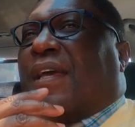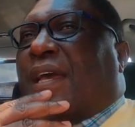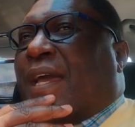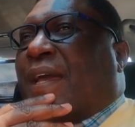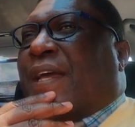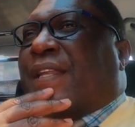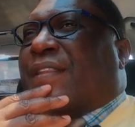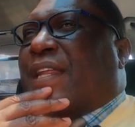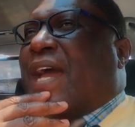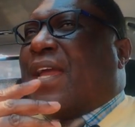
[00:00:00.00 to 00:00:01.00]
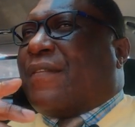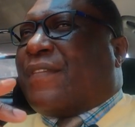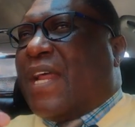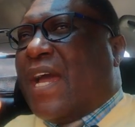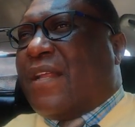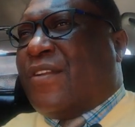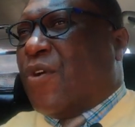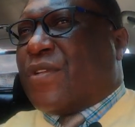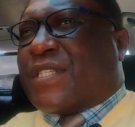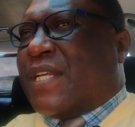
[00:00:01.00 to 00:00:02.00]
And then I
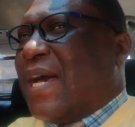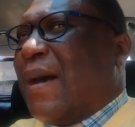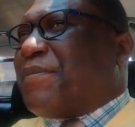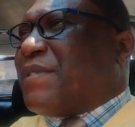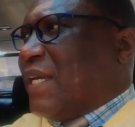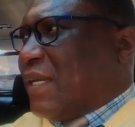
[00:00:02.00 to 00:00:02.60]
noticed an uptick.